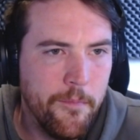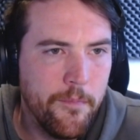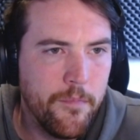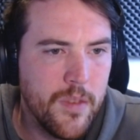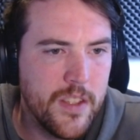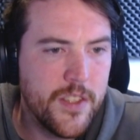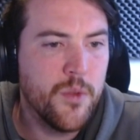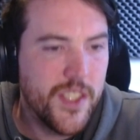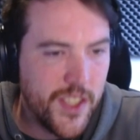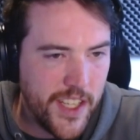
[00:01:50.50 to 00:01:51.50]
So
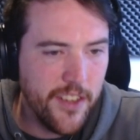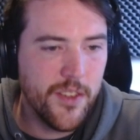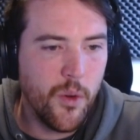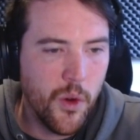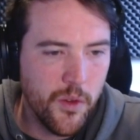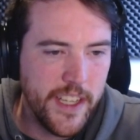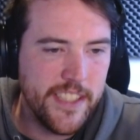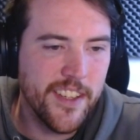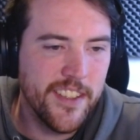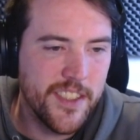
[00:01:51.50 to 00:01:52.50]
shield or
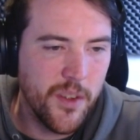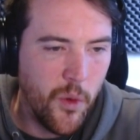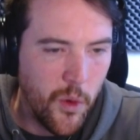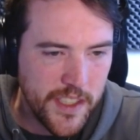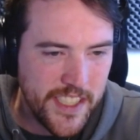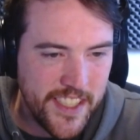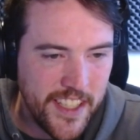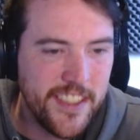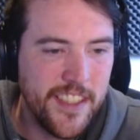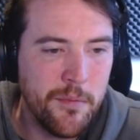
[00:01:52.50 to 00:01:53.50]
research or
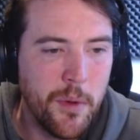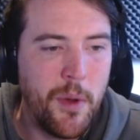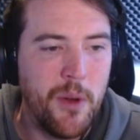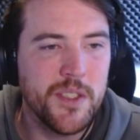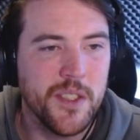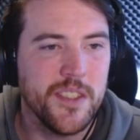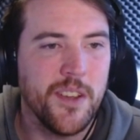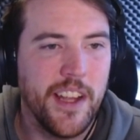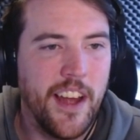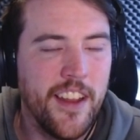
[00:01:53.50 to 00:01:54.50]
citizen proposal. So
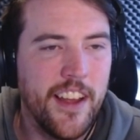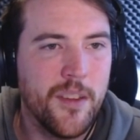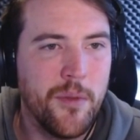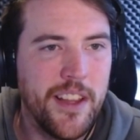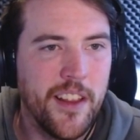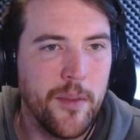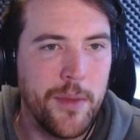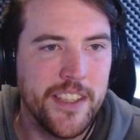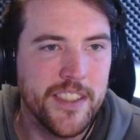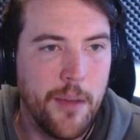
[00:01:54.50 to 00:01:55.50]
I like the way that they're
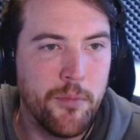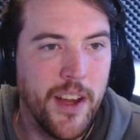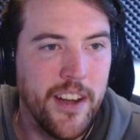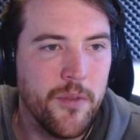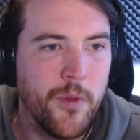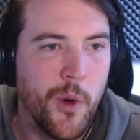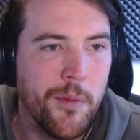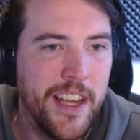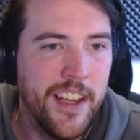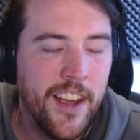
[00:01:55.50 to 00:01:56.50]
being separated for
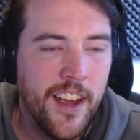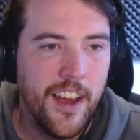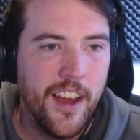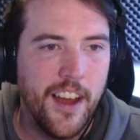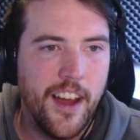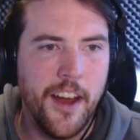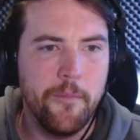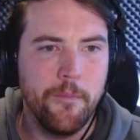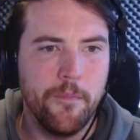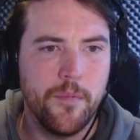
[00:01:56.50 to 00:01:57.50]
me.
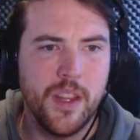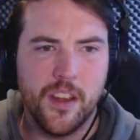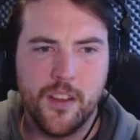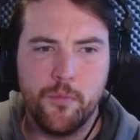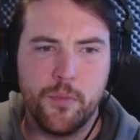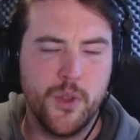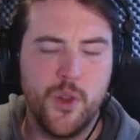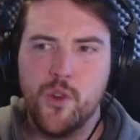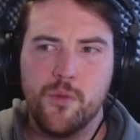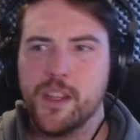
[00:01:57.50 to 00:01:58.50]

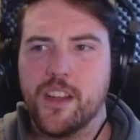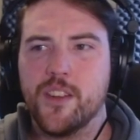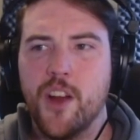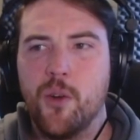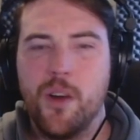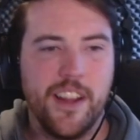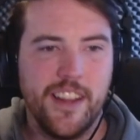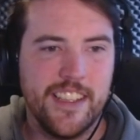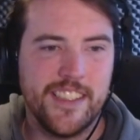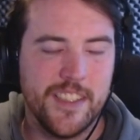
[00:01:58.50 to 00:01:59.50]
The glow on
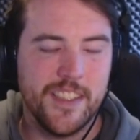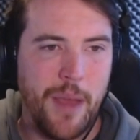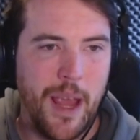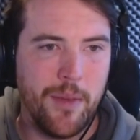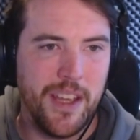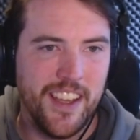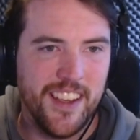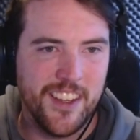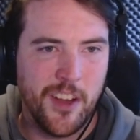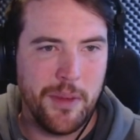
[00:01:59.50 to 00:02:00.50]
this is
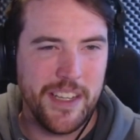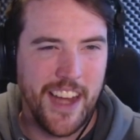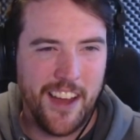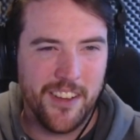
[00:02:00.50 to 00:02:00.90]
could be dialed